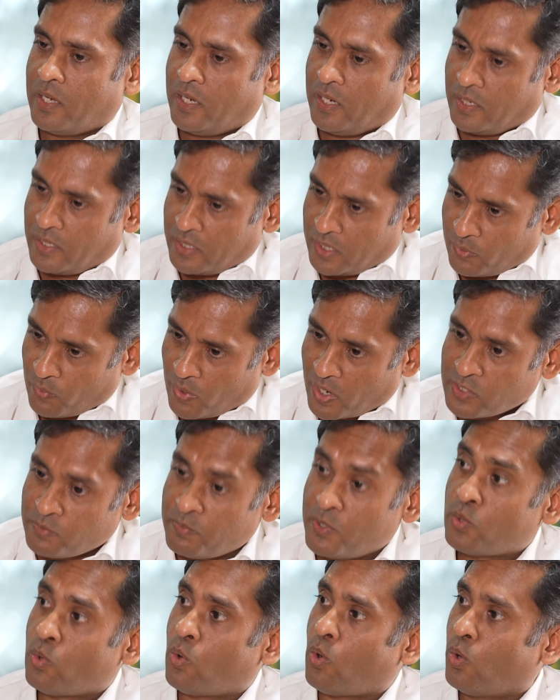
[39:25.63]
It requires
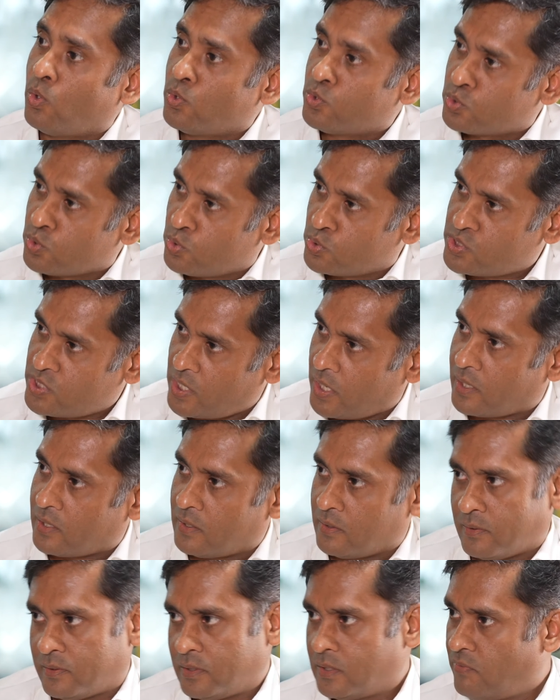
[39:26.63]
me to also check
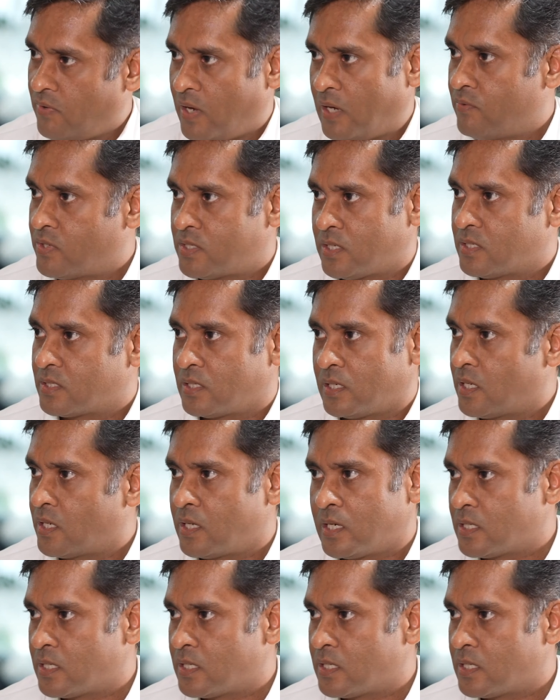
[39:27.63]
the way in which it is written.